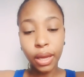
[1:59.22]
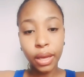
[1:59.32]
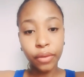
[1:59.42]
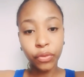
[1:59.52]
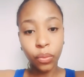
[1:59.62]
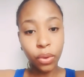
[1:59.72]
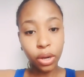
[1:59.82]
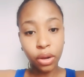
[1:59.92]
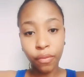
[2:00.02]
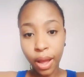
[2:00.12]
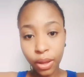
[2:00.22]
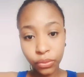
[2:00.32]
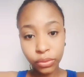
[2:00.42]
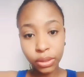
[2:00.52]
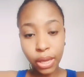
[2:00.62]
have to work
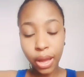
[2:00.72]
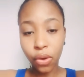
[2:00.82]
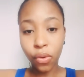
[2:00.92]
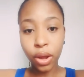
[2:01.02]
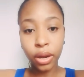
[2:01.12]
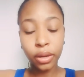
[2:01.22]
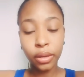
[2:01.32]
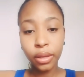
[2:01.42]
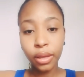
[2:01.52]
around, or